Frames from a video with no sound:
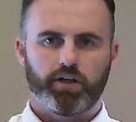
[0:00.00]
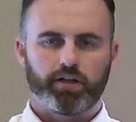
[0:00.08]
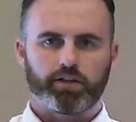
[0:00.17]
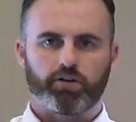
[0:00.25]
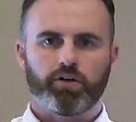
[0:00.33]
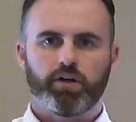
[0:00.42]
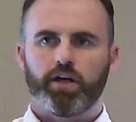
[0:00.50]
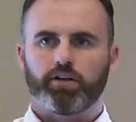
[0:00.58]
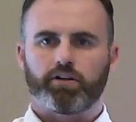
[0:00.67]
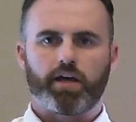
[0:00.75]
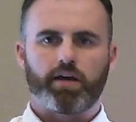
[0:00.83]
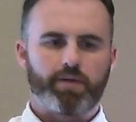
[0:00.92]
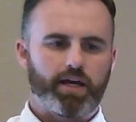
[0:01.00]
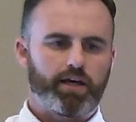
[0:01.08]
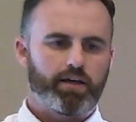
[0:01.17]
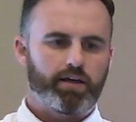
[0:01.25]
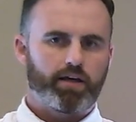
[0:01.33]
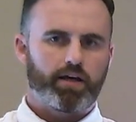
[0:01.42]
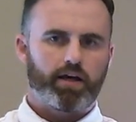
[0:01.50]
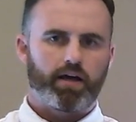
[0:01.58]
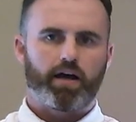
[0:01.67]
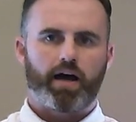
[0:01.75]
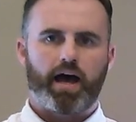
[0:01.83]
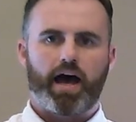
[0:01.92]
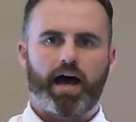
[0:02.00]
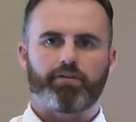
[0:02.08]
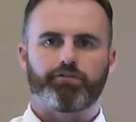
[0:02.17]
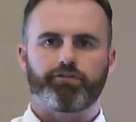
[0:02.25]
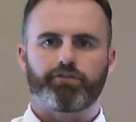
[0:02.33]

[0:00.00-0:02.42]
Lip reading: You know, they may have